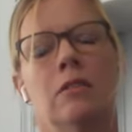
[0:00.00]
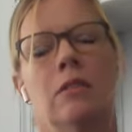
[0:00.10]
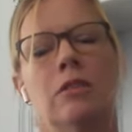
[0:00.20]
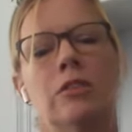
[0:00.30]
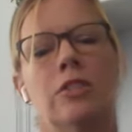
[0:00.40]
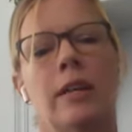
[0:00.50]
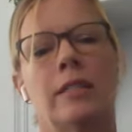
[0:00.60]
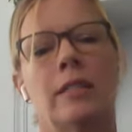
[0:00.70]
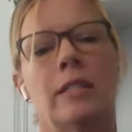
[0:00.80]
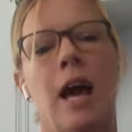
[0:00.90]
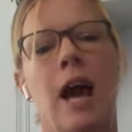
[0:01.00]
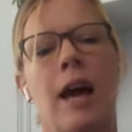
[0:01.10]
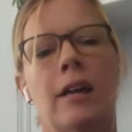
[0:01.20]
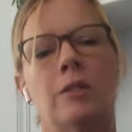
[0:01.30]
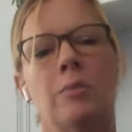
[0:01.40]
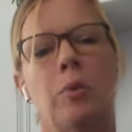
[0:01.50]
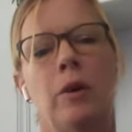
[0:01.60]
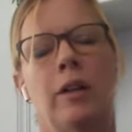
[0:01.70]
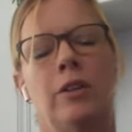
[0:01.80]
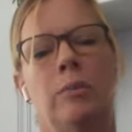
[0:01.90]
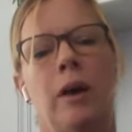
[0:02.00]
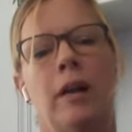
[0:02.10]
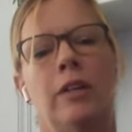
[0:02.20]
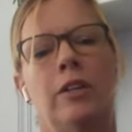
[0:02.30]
So that your chest is the highest point on your body.